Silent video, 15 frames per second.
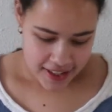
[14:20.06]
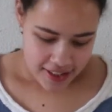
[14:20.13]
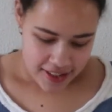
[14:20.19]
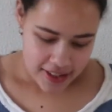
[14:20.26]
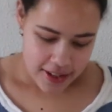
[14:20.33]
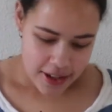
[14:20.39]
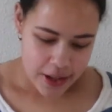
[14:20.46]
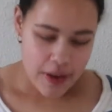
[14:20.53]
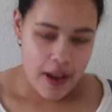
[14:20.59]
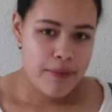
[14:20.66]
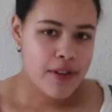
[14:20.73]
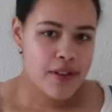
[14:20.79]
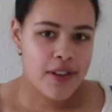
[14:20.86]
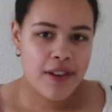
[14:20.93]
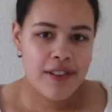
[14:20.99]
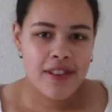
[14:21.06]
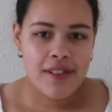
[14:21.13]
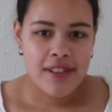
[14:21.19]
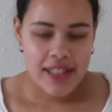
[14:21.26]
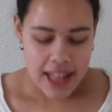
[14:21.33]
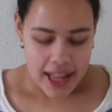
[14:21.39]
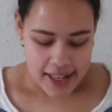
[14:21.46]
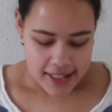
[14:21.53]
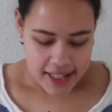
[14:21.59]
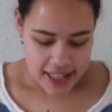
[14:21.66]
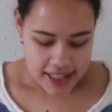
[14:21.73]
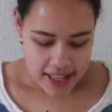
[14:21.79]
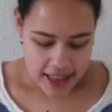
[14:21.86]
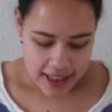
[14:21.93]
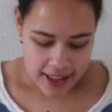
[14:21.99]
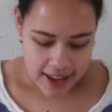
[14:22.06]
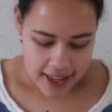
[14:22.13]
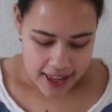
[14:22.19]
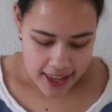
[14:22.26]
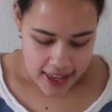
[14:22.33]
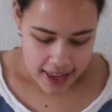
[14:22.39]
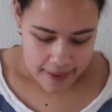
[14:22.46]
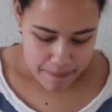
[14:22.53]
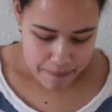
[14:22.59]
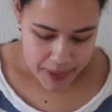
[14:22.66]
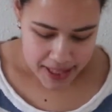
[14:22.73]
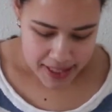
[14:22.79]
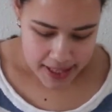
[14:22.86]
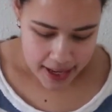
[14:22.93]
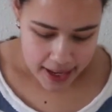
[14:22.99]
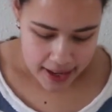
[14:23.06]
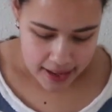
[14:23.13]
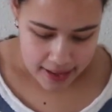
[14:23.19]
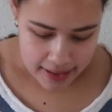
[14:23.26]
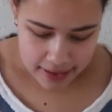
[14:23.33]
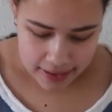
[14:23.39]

So I'm just going to slice it like a pizza.